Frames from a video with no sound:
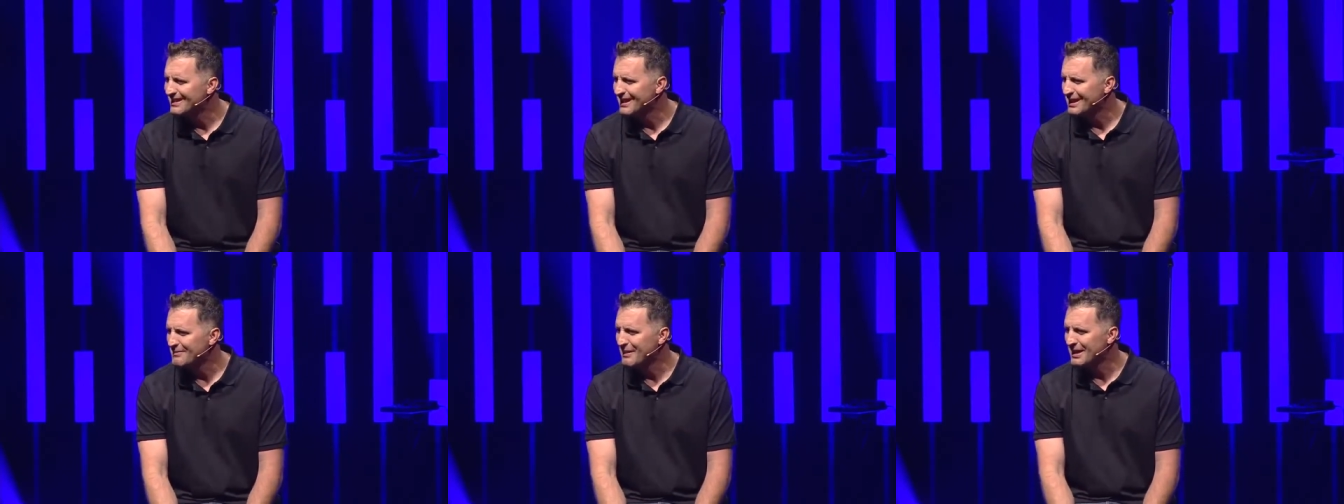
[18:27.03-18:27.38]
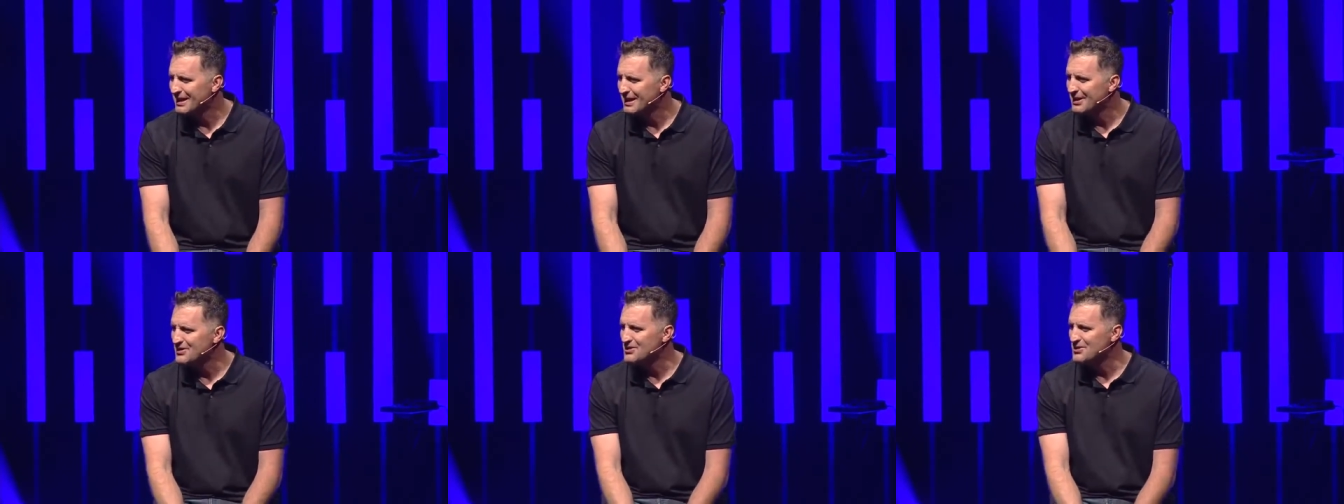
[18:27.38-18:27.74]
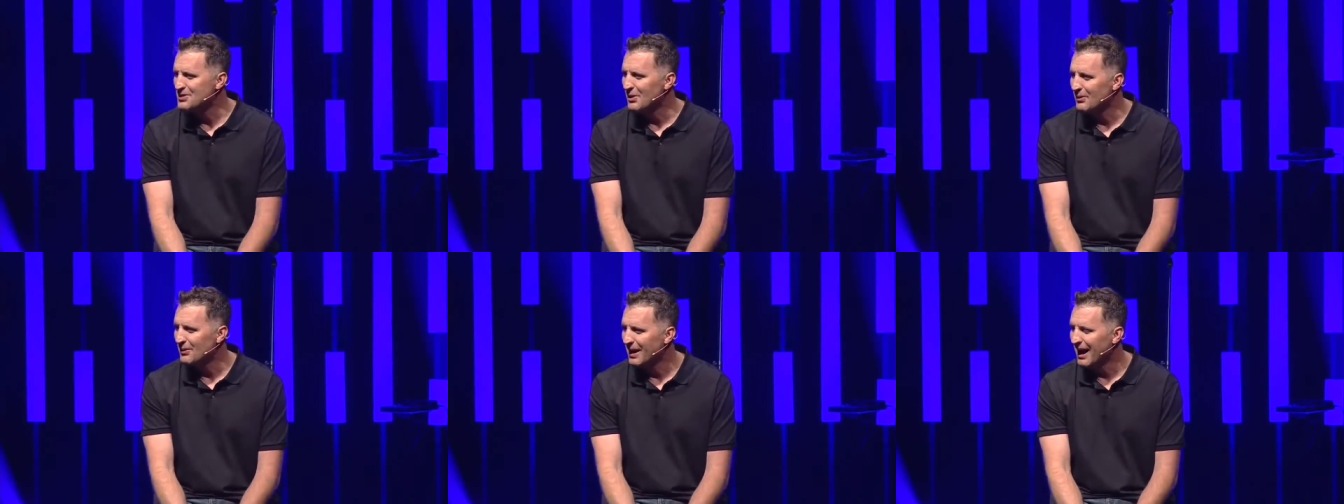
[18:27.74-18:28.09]
Like my kids
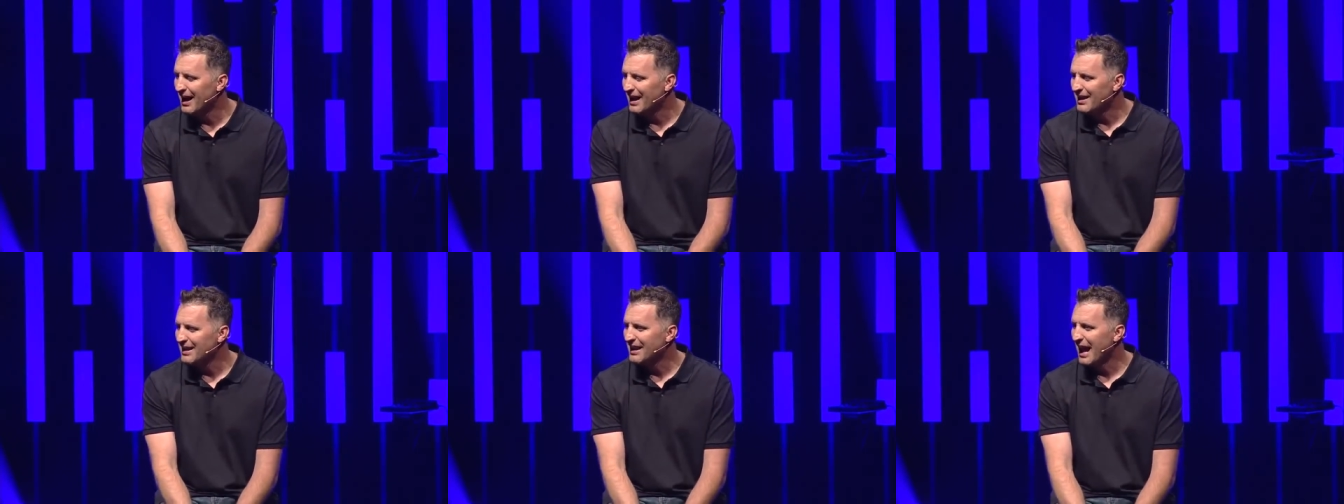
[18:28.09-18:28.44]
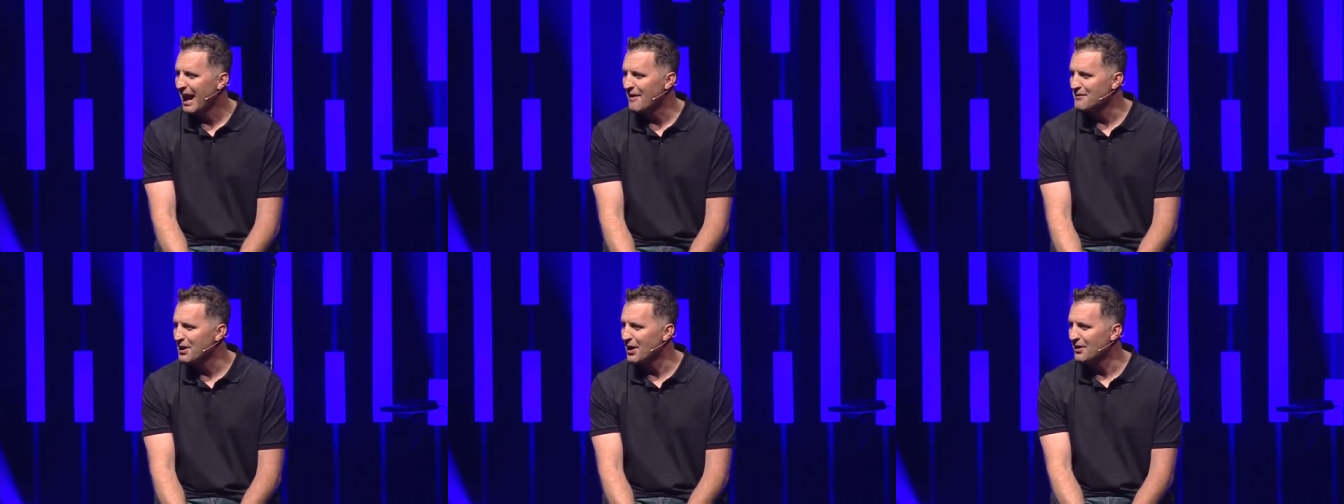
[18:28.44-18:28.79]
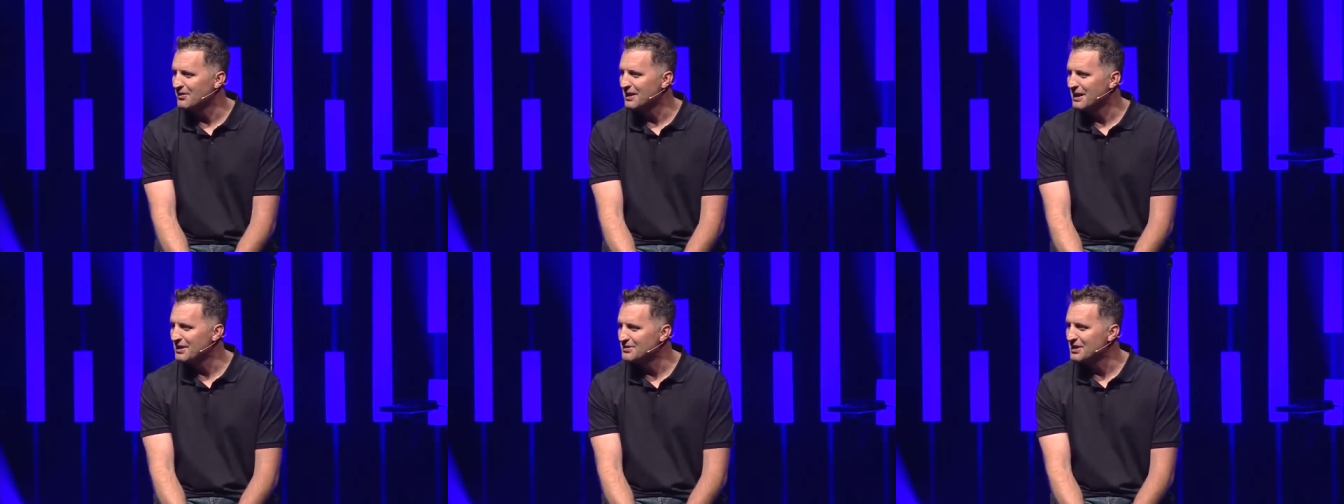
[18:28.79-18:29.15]
don't
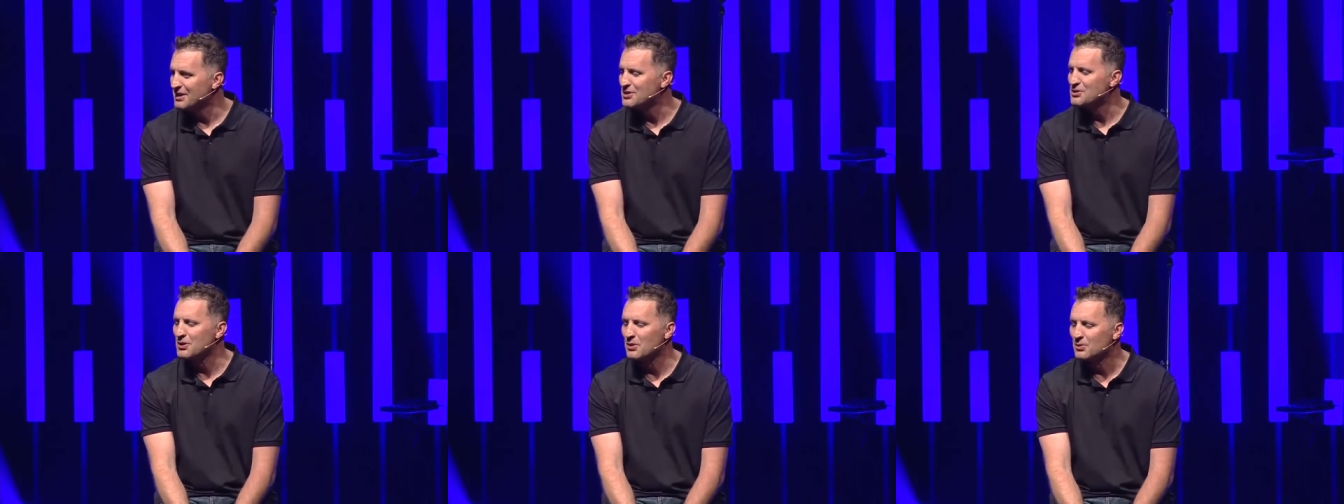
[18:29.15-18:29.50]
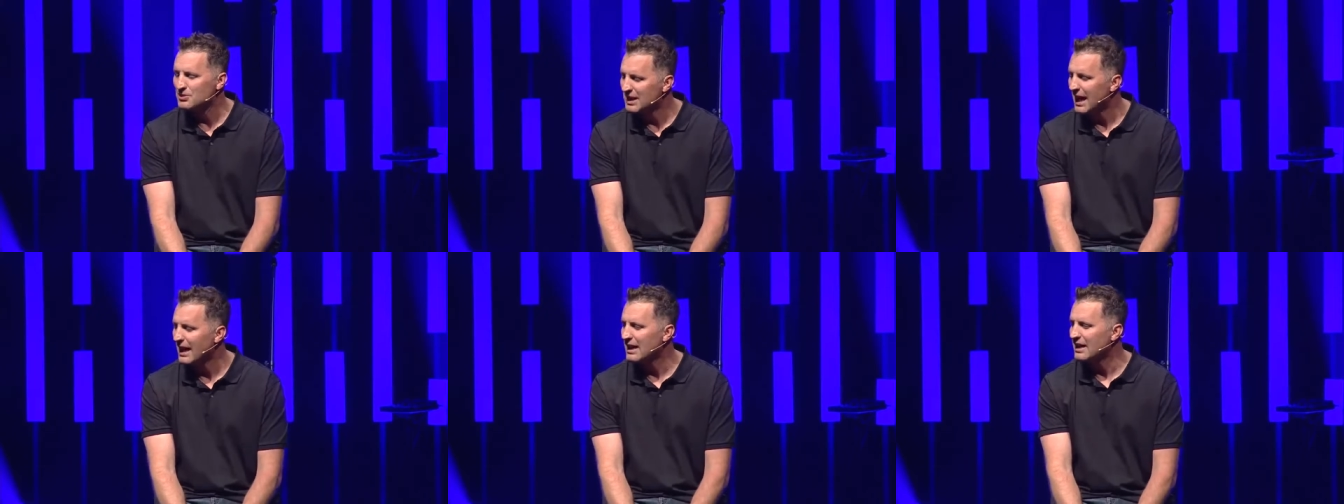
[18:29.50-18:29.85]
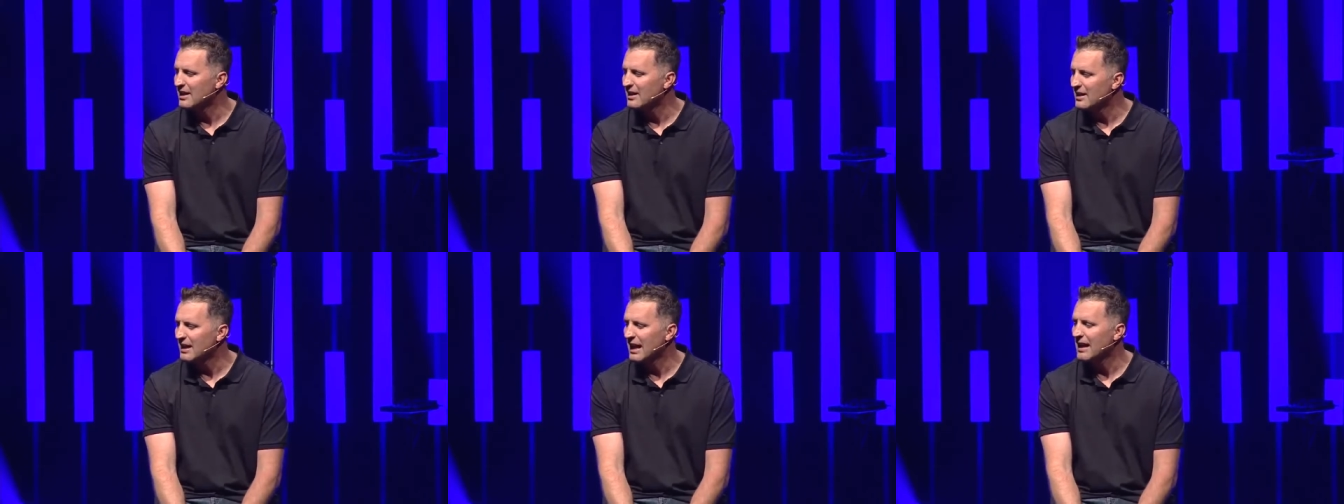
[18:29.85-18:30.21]
caveat things, they just go, Daddy,